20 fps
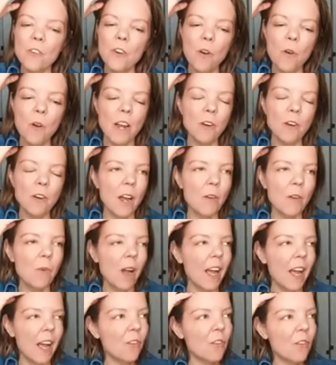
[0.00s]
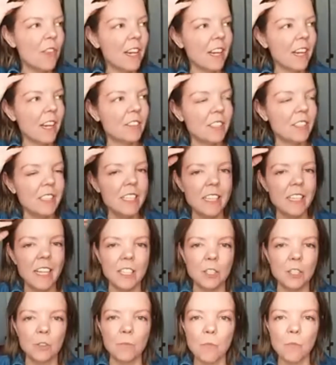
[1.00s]
no, I don't. I, I don't think I've seen
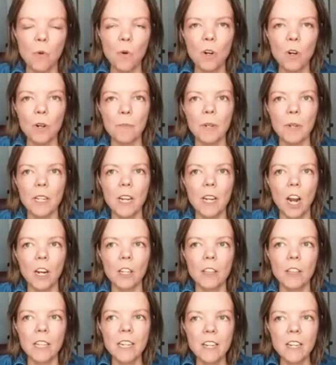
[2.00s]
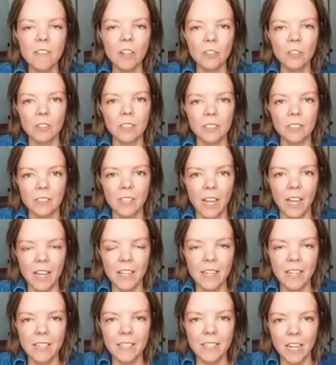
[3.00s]
that it's more. But uh, think of how
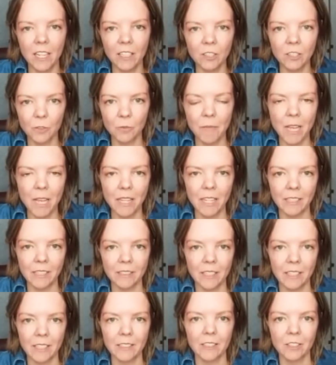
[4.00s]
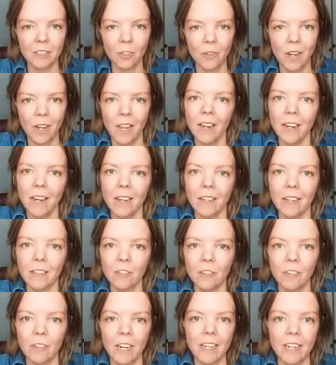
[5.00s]
society tells men that sex is okay,
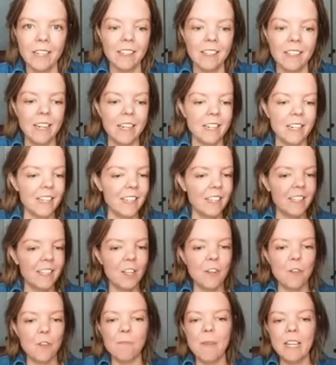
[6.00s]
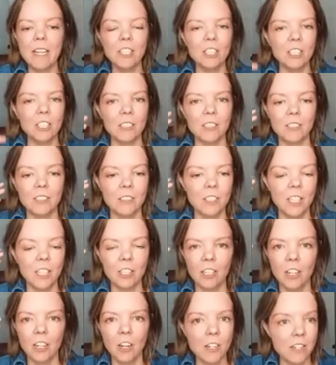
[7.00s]
right? Like, men just
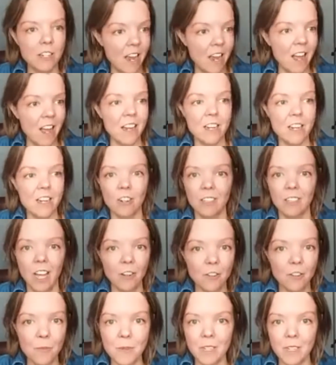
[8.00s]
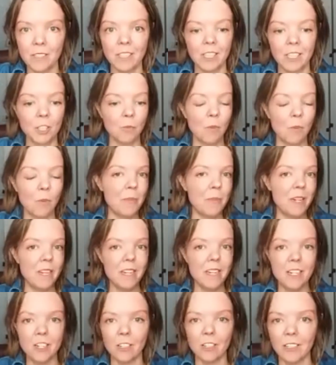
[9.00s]
they're yeah. You're allowed to be a sexual
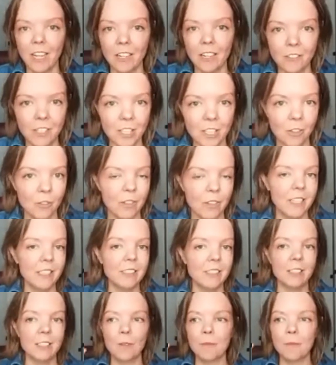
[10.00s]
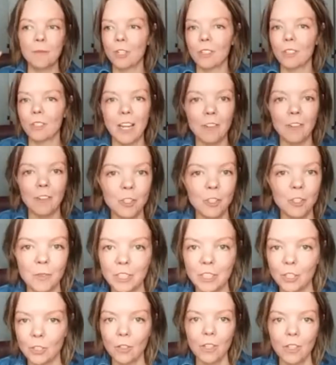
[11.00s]
being. You're allowed to go get some. You're allowed to
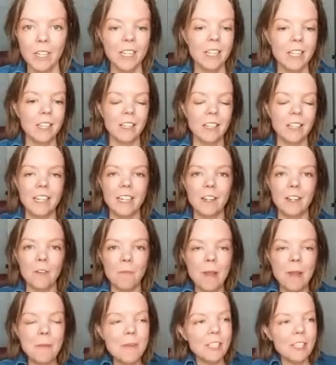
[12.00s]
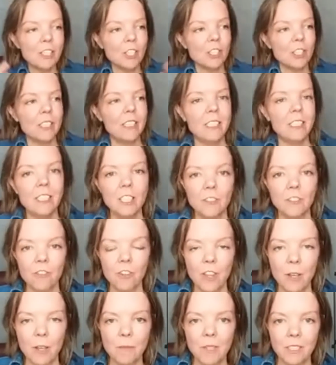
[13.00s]
enjoy it. Like maybe it's just easier
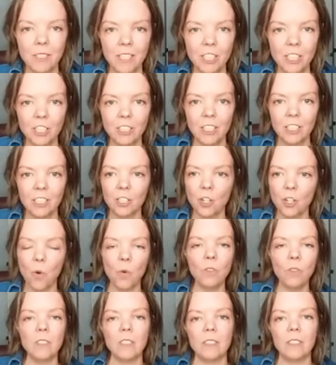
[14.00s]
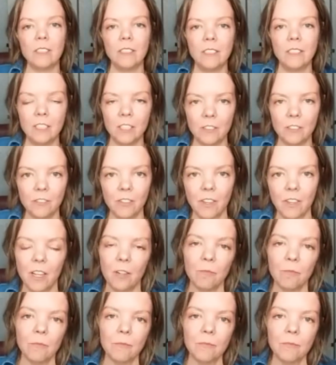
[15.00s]
for them because they just get told it's easier for them.